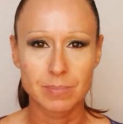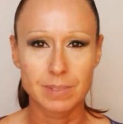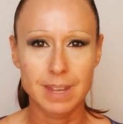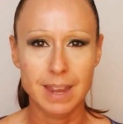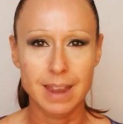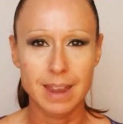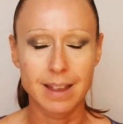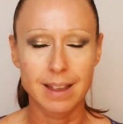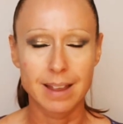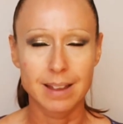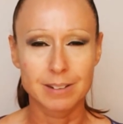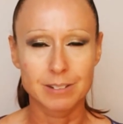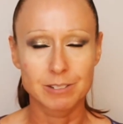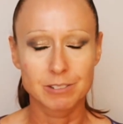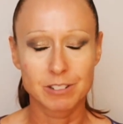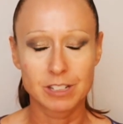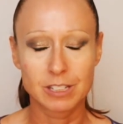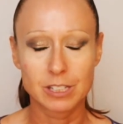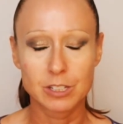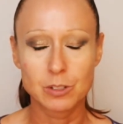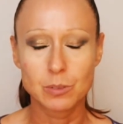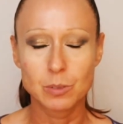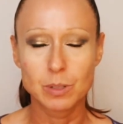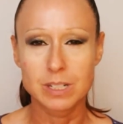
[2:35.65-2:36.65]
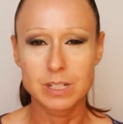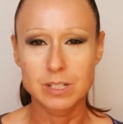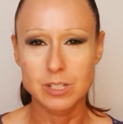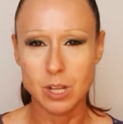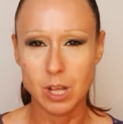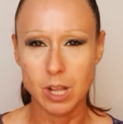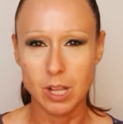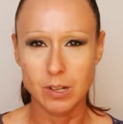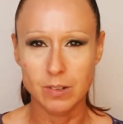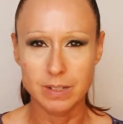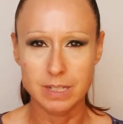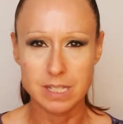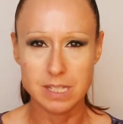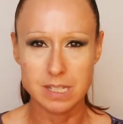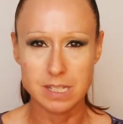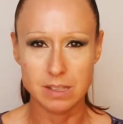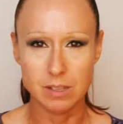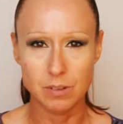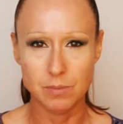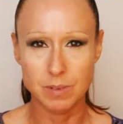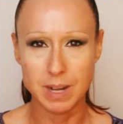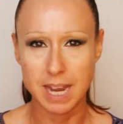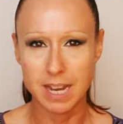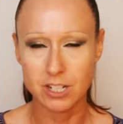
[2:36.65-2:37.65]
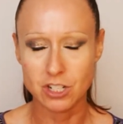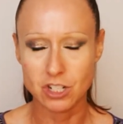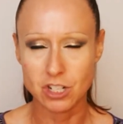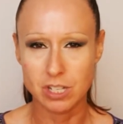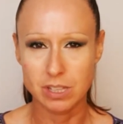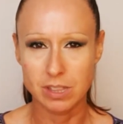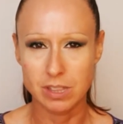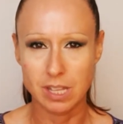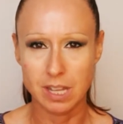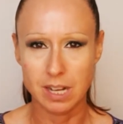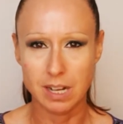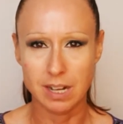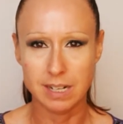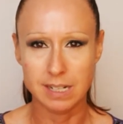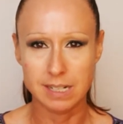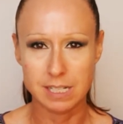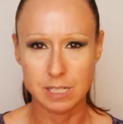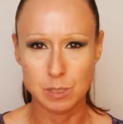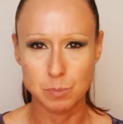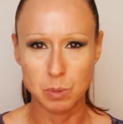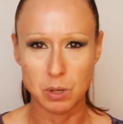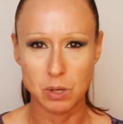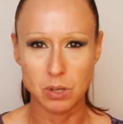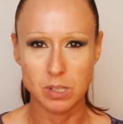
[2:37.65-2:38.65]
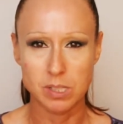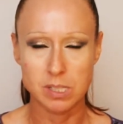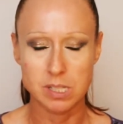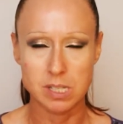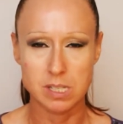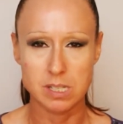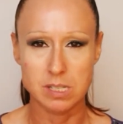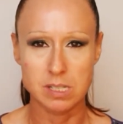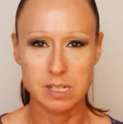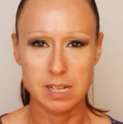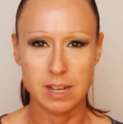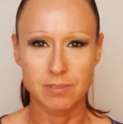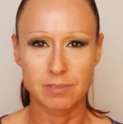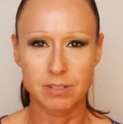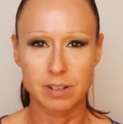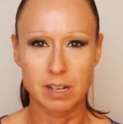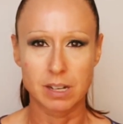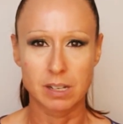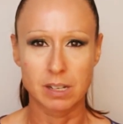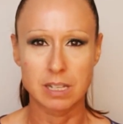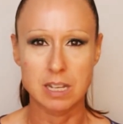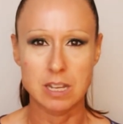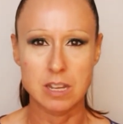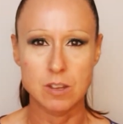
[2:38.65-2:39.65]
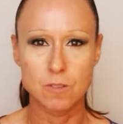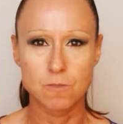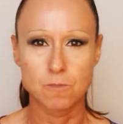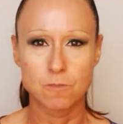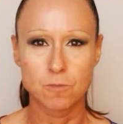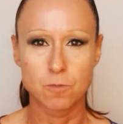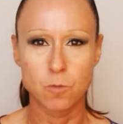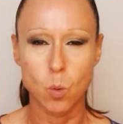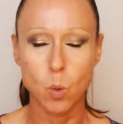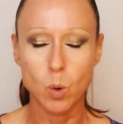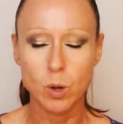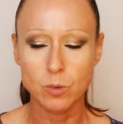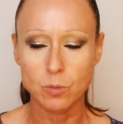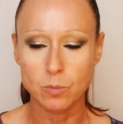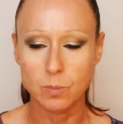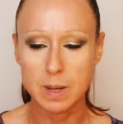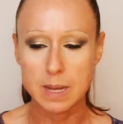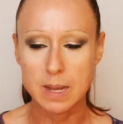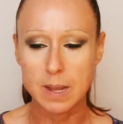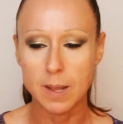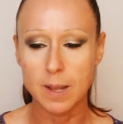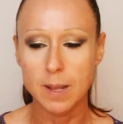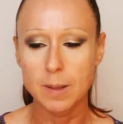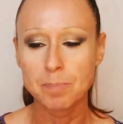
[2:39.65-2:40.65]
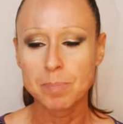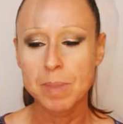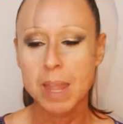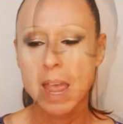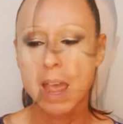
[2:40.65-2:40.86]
yeah, gluten intolerance and the reaction that I experience is definitely for real.